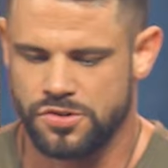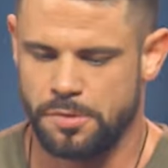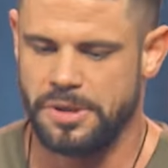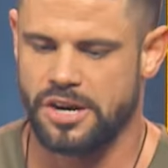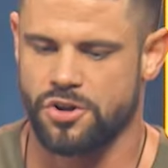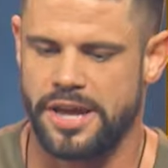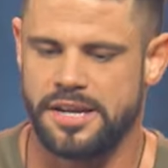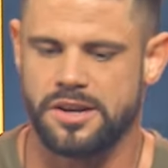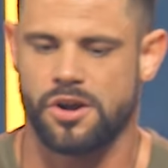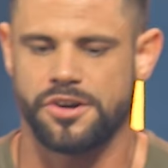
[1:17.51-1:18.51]
should be a great
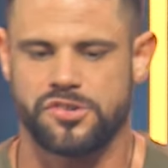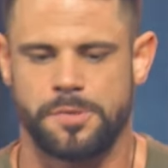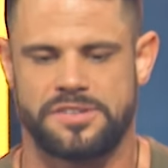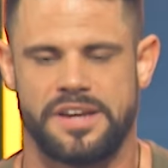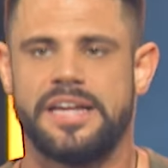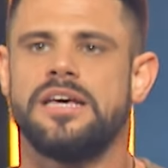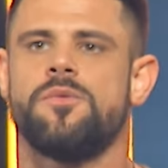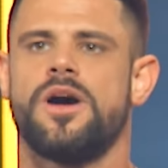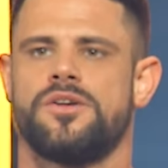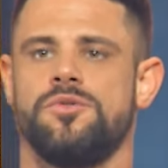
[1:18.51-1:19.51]
encouragement to
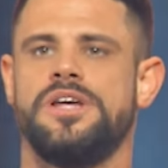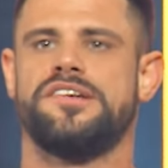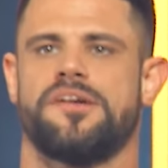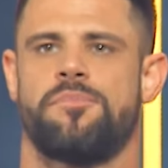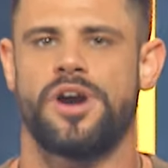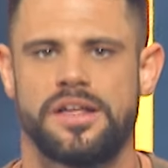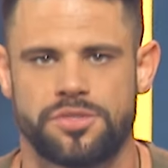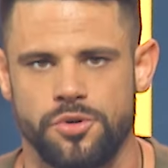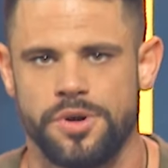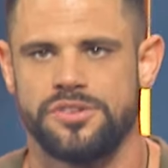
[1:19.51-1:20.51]
anyone who needs a
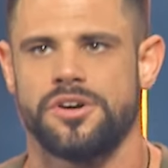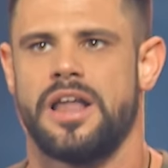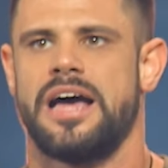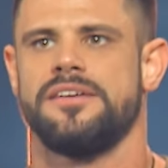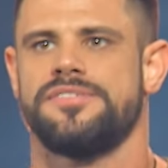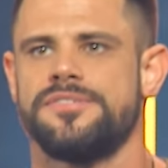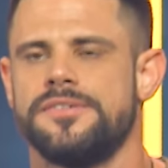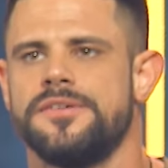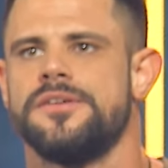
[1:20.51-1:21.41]
breakthrough in your life.